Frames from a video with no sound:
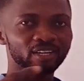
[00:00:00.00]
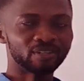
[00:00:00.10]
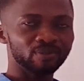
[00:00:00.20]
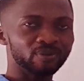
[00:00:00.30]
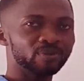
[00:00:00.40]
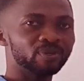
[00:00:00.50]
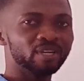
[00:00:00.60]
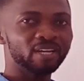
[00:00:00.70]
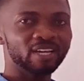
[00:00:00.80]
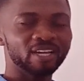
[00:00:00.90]
you know
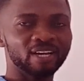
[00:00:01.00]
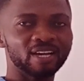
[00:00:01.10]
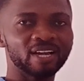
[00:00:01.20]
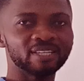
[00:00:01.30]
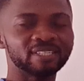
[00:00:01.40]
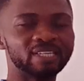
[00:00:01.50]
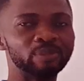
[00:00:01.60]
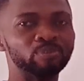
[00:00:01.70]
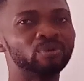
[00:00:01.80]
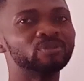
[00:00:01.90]
has a
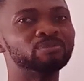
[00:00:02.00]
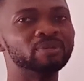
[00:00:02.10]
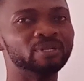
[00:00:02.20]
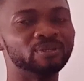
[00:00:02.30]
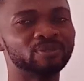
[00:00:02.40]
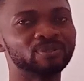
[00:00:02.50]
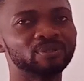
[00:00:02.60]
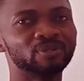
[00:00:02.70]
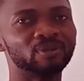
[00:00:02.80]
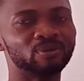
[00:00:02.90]
blood meal
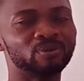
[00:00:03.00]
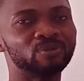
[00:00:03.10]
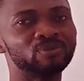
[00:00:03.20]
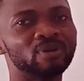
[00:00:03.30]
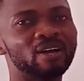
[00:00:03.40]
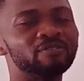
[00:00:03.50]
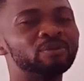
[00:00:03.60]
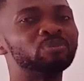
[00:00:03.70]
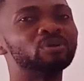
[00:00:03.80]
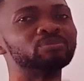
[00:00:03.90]
or goes to have
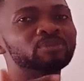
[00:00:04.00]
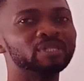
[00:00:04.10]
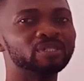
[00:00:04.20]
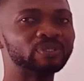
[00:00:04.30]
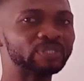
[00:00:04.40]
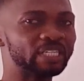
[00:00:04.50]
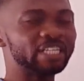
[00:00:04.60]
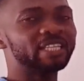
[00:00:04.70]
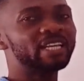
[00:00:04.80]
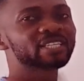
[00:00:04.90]
a blood meal
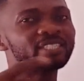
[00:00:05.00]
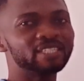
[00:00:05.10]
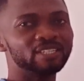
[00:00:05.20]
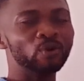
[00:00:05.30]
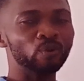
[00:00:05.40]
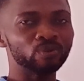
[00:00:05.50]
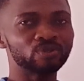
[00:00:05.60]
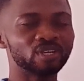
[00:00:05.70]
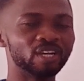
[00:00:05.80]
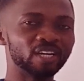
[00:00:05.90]
in that
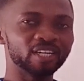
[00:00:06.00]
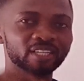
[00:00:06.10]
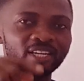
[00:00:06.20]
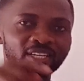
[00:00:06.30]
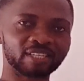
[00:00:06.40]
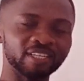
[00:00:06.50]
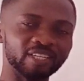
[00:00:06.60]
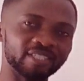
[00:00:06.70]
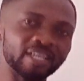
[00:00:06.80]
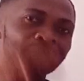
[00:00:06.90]
host, then
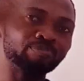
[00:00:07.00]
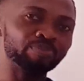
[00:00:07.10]
it now